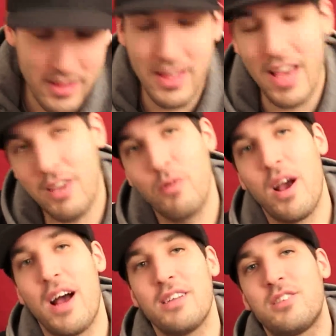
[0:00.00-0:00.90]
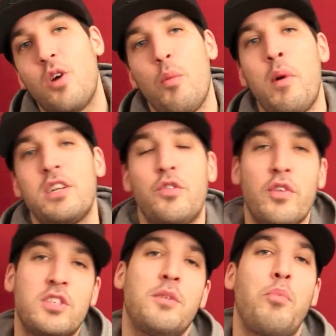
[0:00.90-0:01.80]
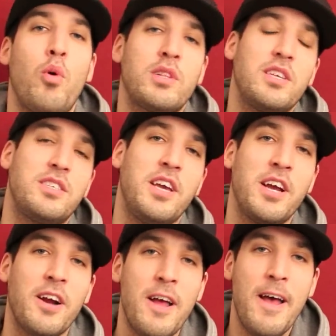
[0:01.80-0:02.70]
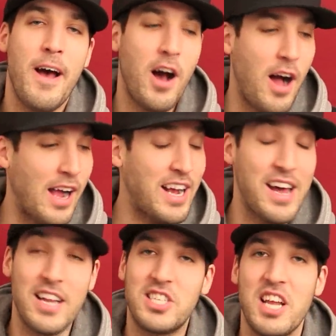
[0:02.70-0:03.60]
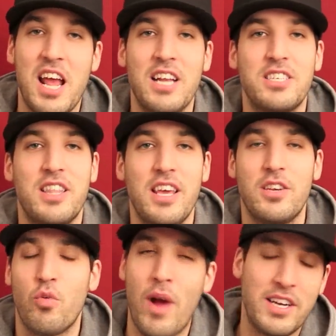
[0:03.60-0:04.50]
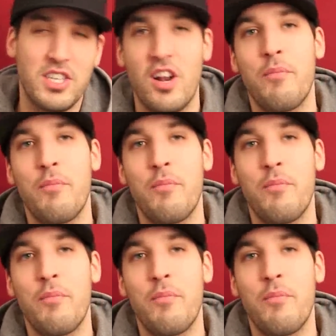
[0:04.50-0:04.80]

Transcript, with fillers: Thank you guys so much for the support this year. Uh, I kind of changed the direction